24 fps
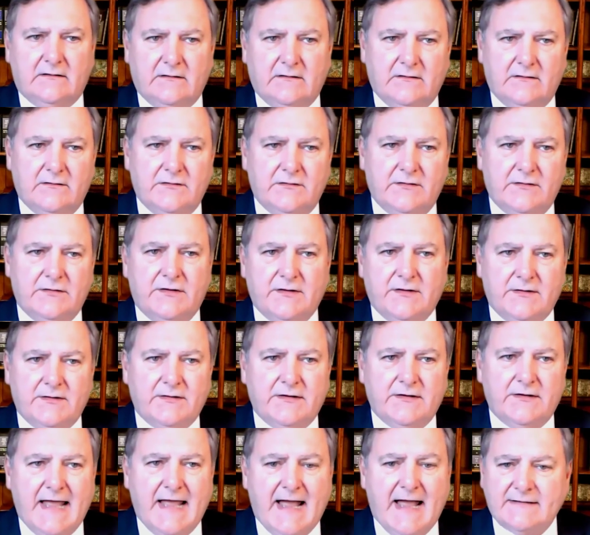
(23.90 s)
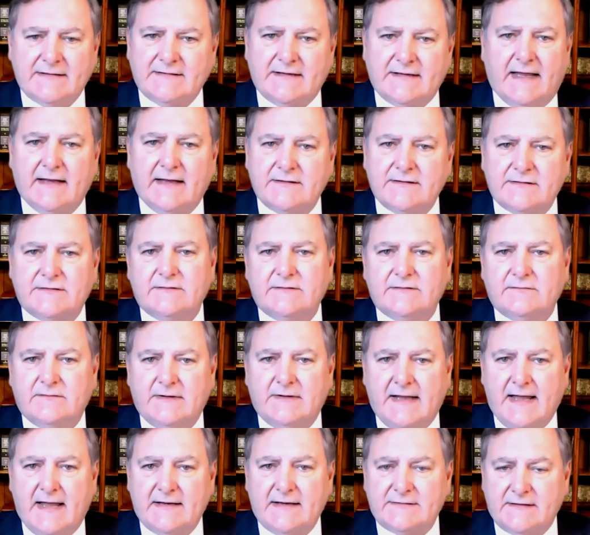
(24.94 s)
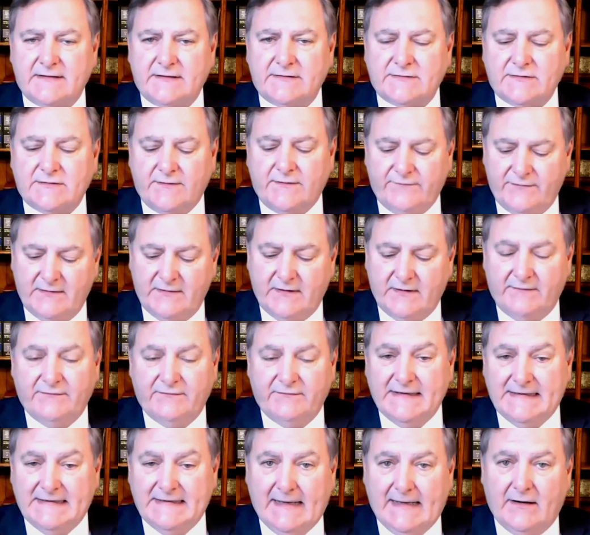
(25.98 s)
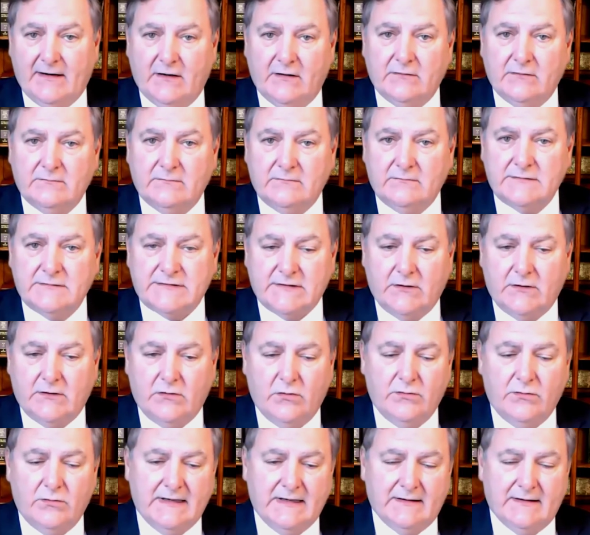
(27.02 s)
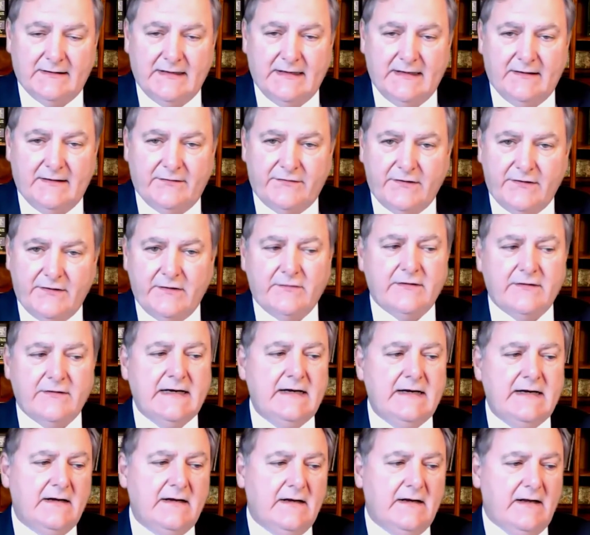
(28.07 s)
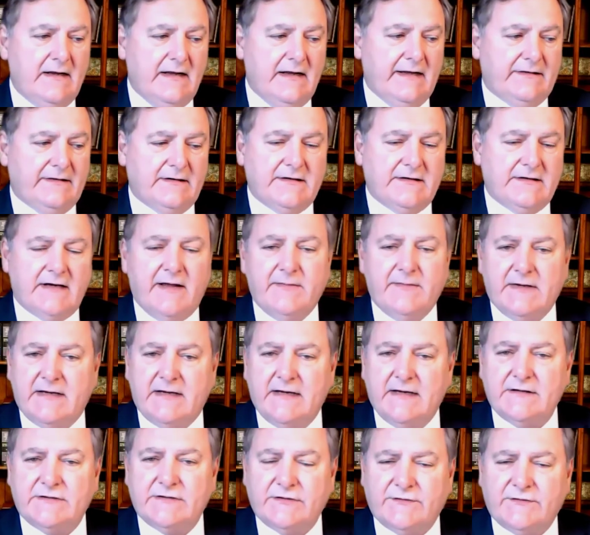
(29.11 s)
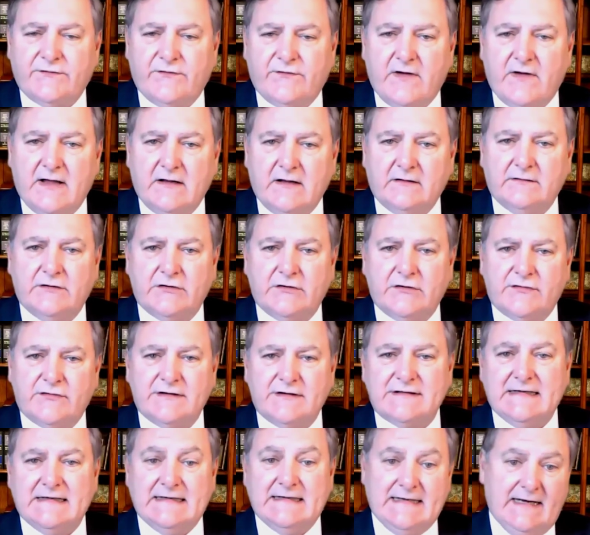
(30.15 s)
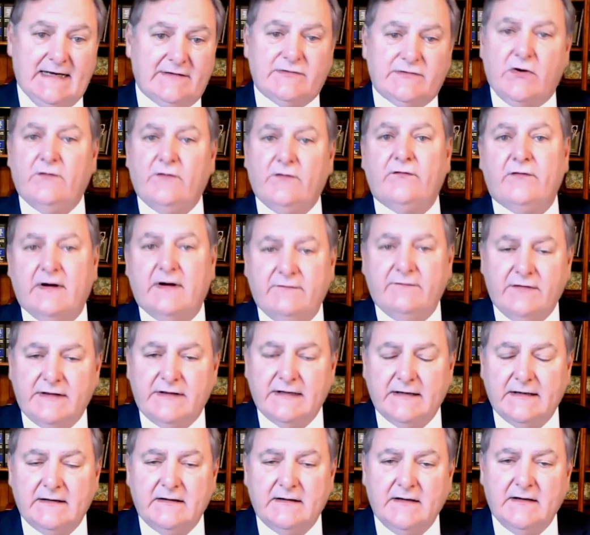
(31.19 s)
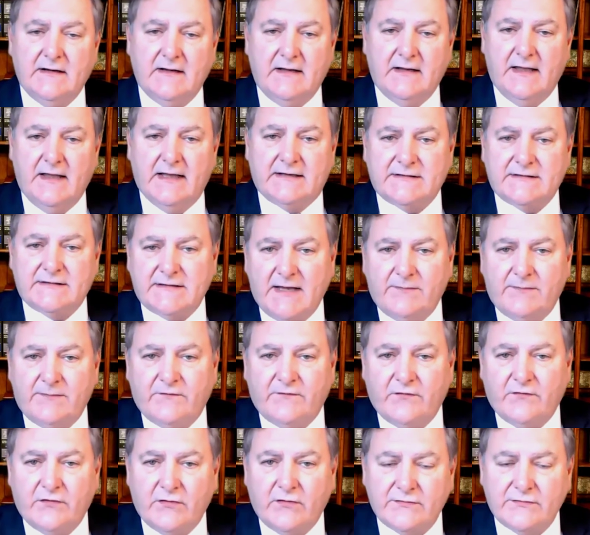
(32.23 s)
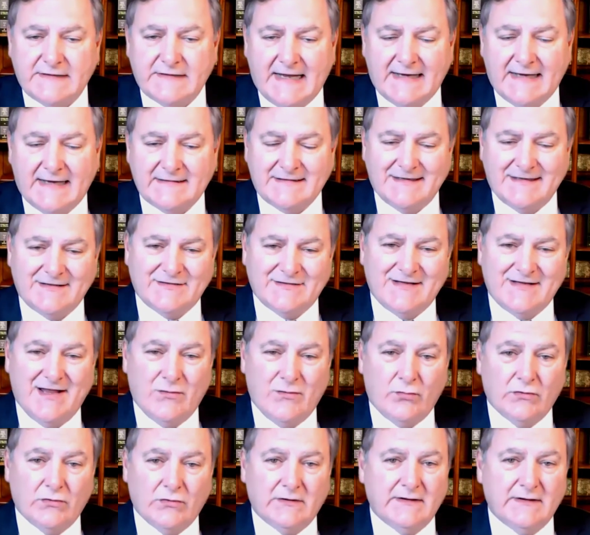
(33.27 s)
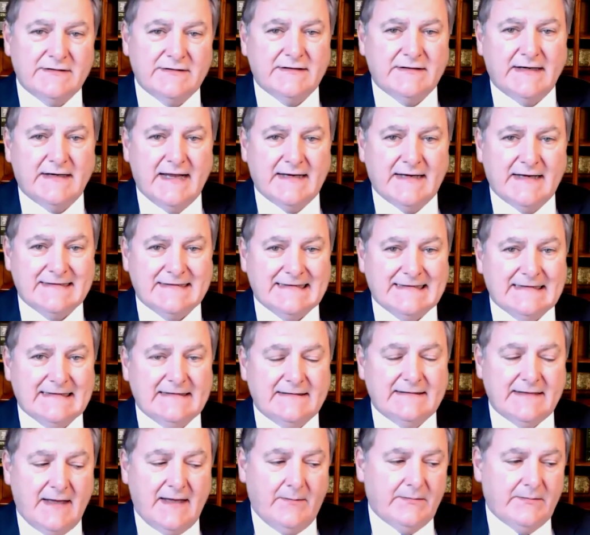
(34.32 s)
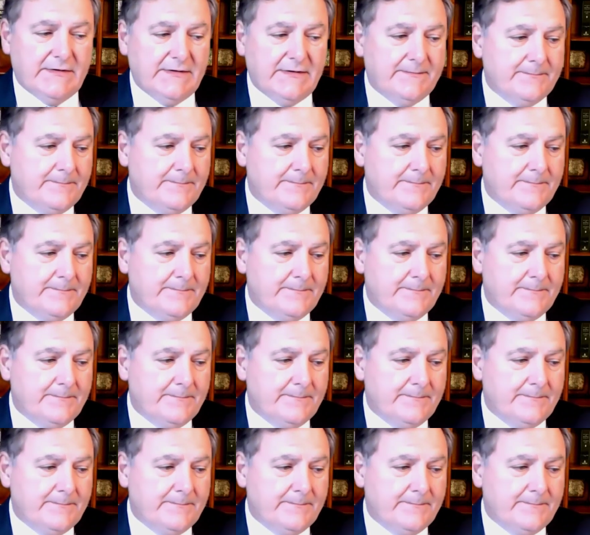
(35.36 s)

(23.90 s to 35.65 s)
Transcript: the assets of the debtor. So, in theory, at the time the case is filed, the trustee takes over everything except for those assets that were listed as exempt.